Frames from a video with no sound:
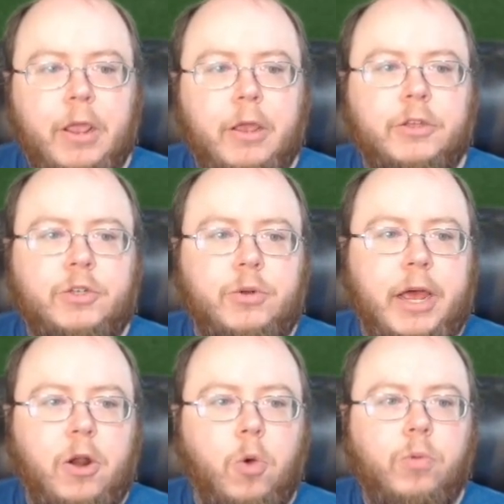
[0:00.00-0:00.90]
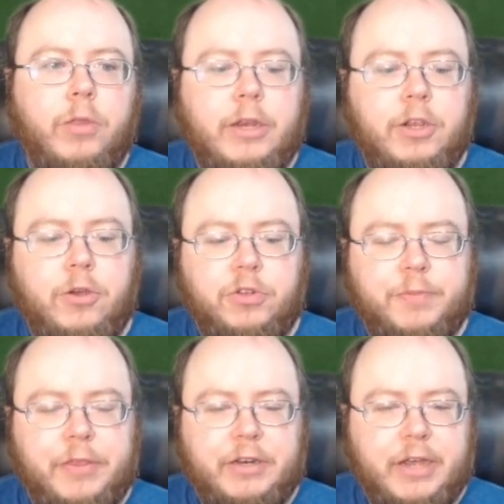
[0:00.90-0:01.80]
So not only do you
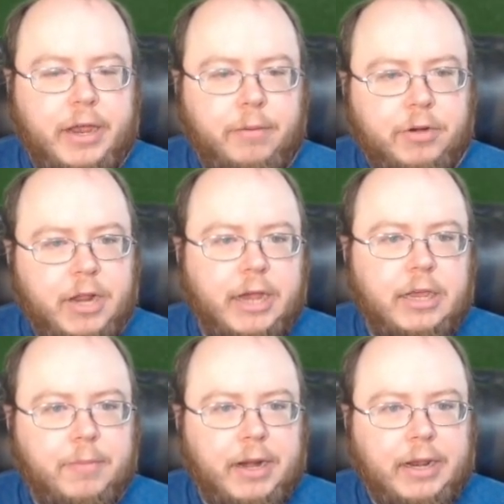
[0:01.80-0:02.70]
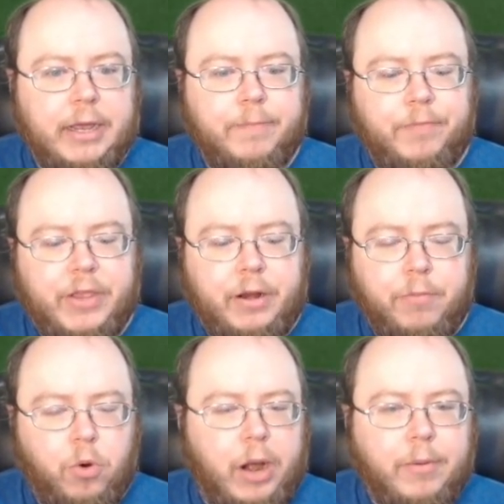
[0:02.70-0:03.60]
spend the time documenting it in a
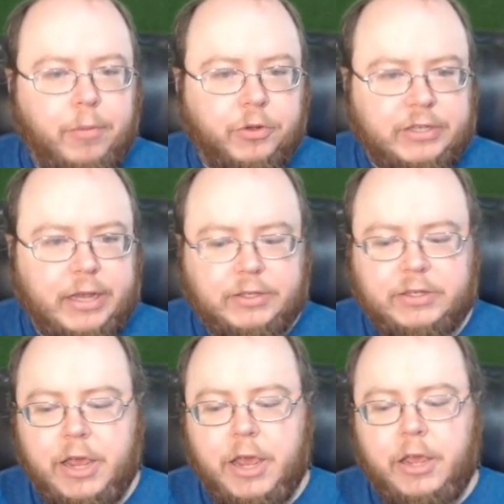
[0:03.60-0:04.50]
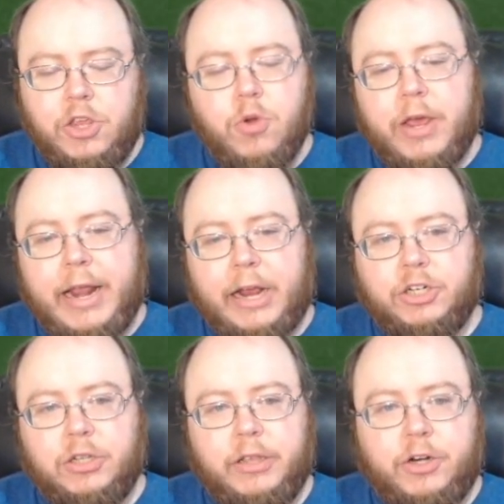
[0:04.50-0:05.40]
programmable sense, you can
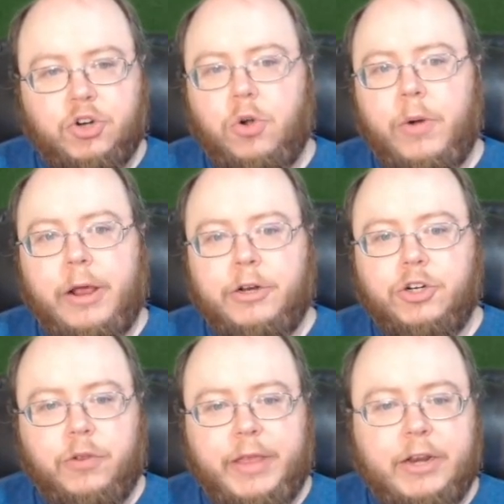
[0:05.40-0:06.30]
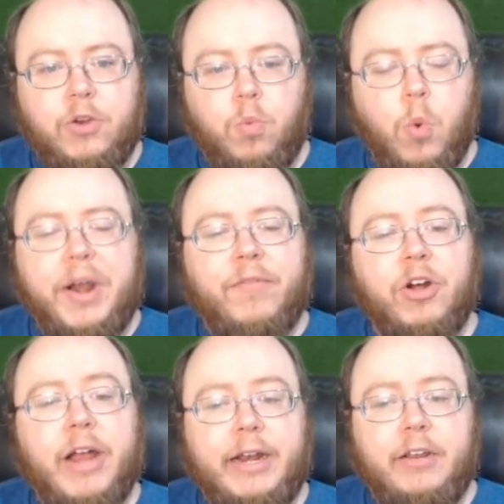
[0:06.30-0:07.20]
actually then turn around and turn that into whatever
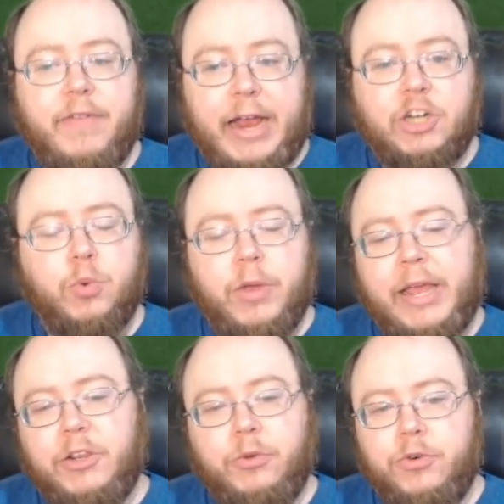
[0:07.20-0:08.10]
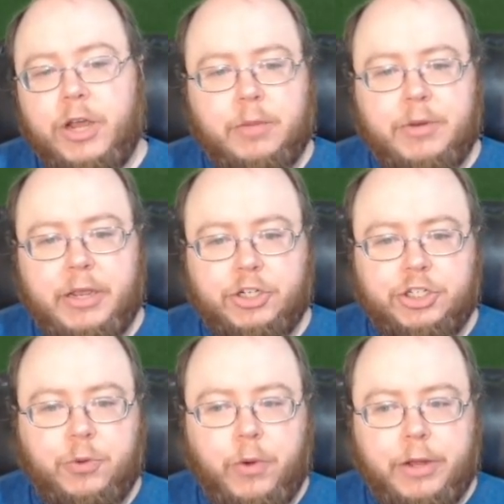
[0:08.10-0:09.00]
kind of actual end user documentation
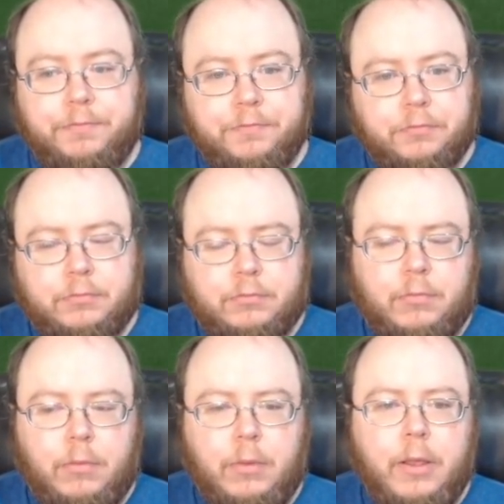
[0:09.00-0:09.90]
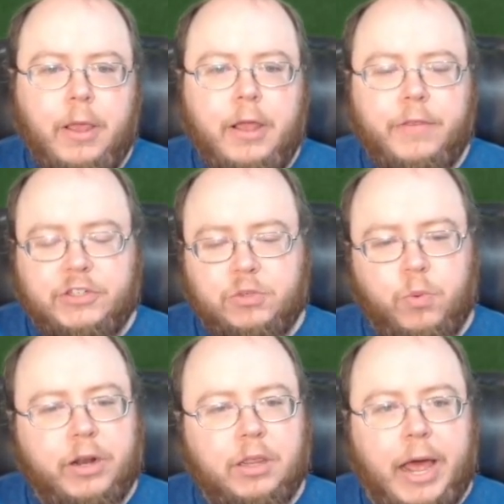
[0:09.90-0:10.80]
you want. This is
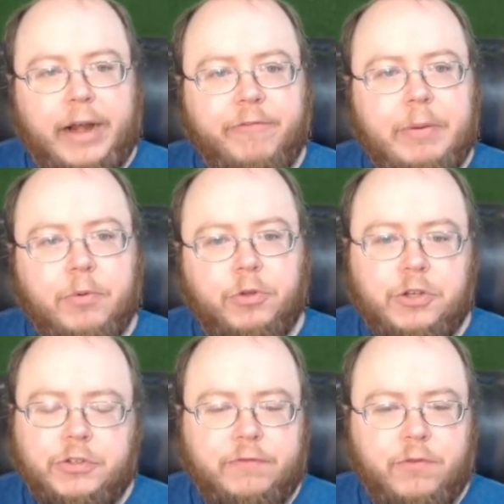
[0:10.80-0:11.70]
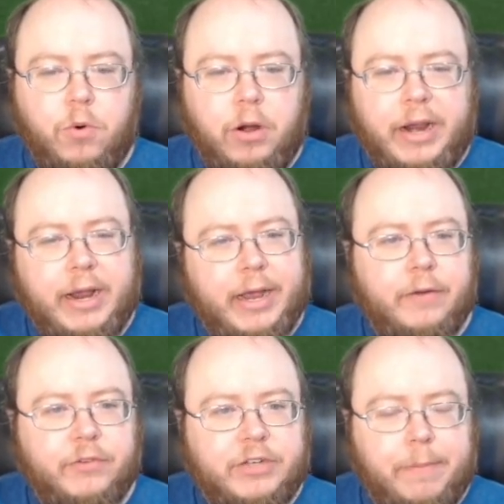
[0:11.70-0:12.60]
what a lot of people use it for and kind
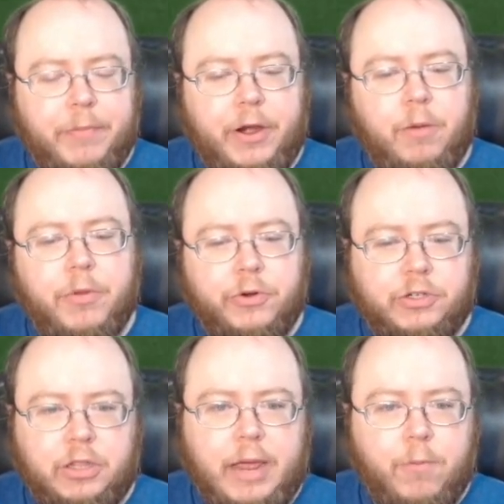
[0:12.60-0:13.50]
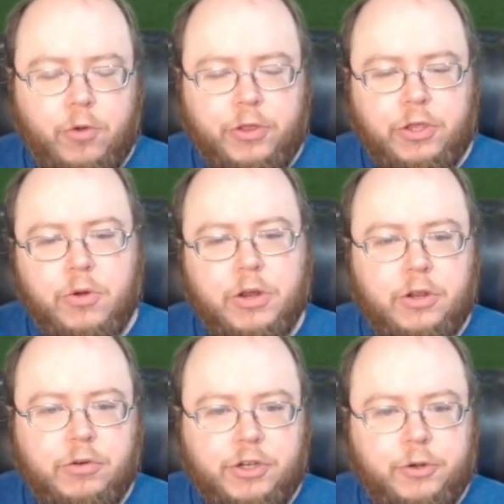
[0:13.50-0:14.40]
of stop there, but there's a lot more that you can
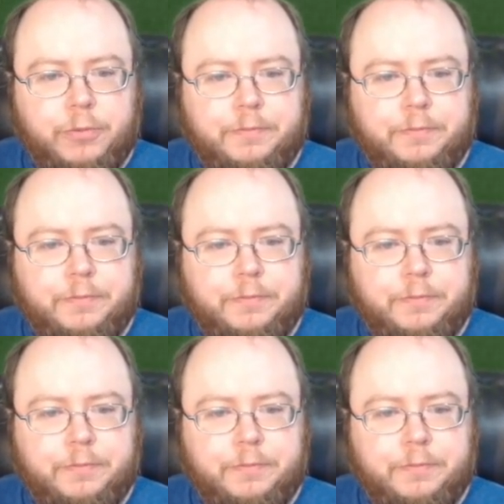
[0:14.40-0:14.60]
do too.